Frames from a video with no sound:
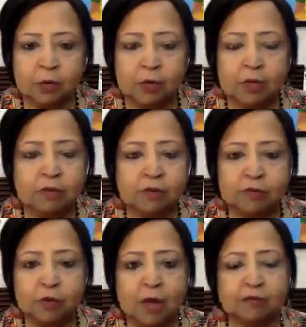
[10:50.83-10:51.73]
even if
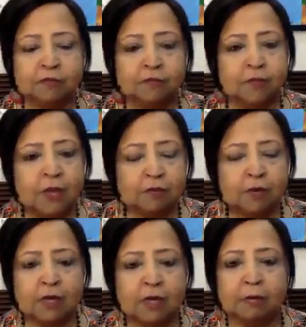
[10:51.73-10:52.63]
you have a fever,
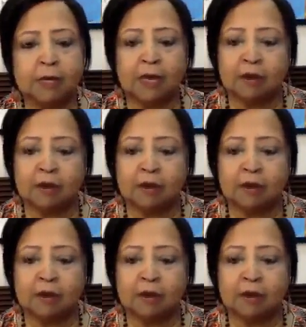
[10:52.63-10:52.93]
it'll be like